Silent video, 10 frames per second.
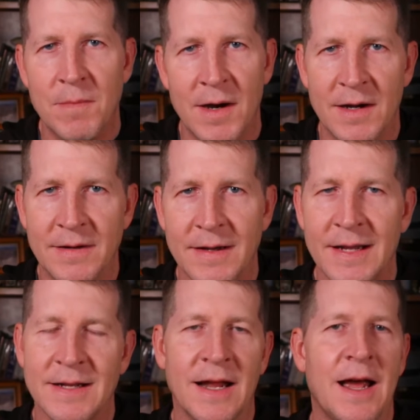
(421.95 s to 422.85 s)
mud,
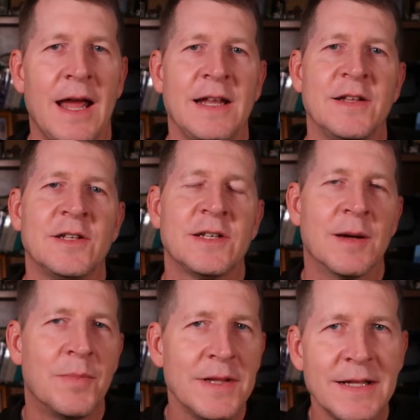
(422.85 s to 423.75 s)
and I
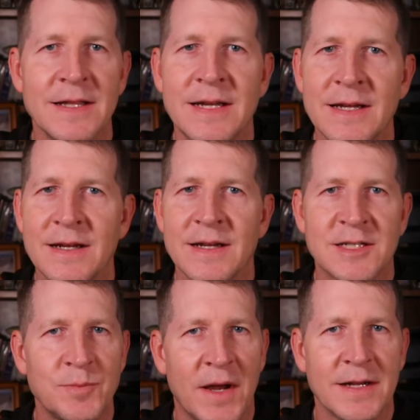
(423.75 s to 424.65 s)
completely
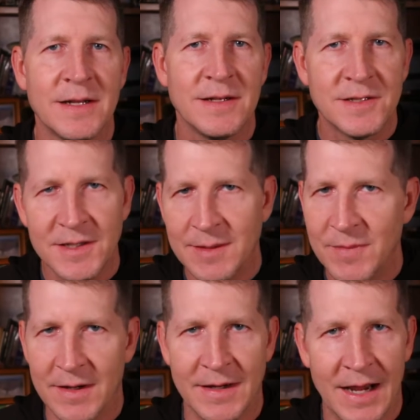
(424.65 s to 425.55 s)
expected to see
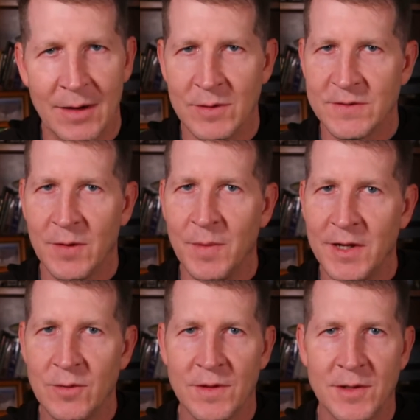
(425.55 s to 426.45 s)
mud. I was
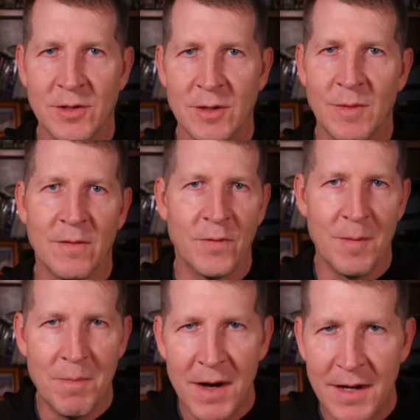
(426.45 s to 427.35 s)
familiar with the term
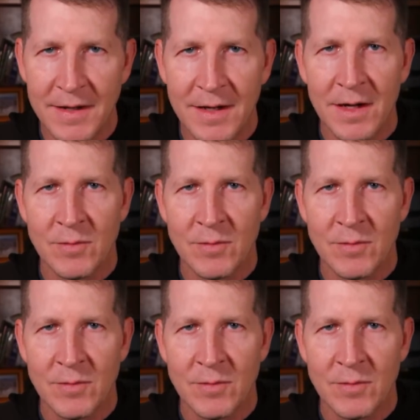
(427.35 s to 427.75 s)
Vermud,